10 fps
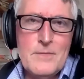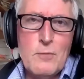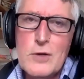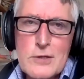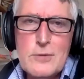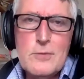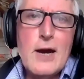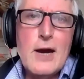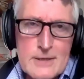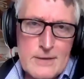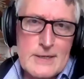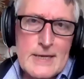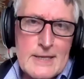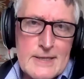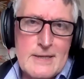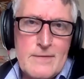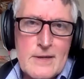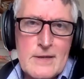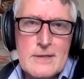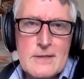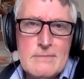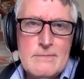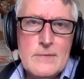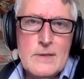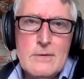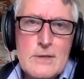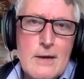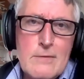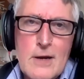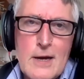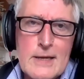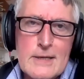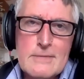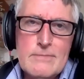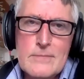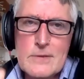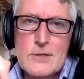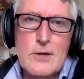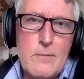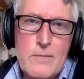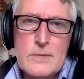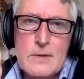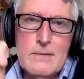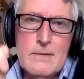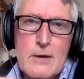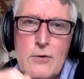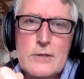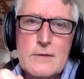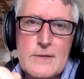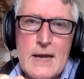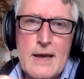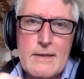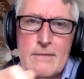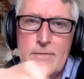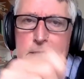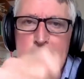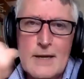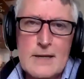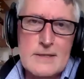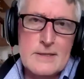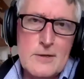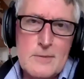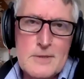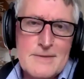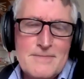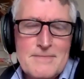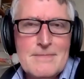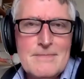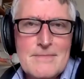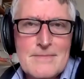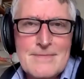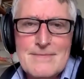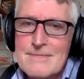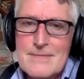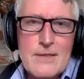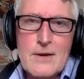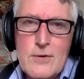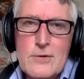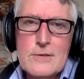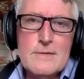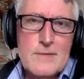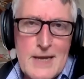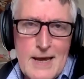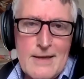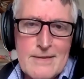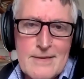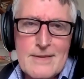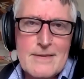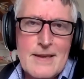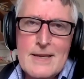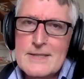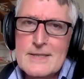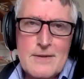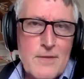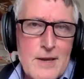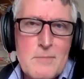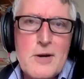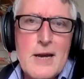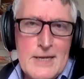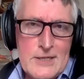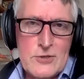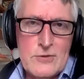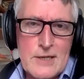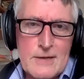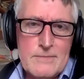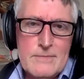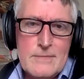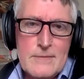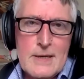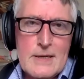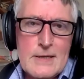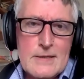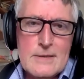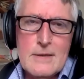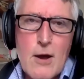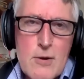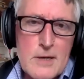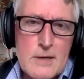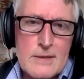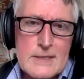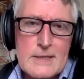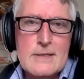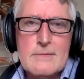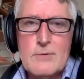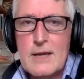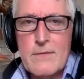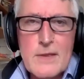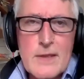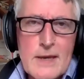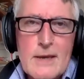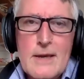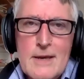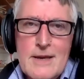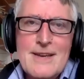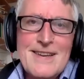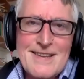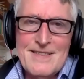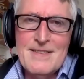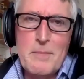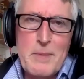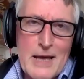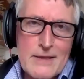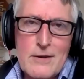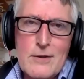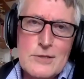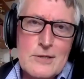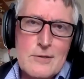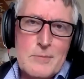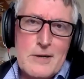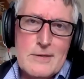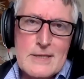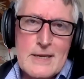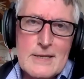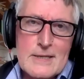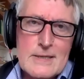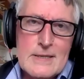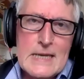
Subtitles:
What do you write on the death certificate? You don't write, stop, cause of death, ventilator stopped. The cause of death is severe brain injury. It is coma. It is whatever the pathological process.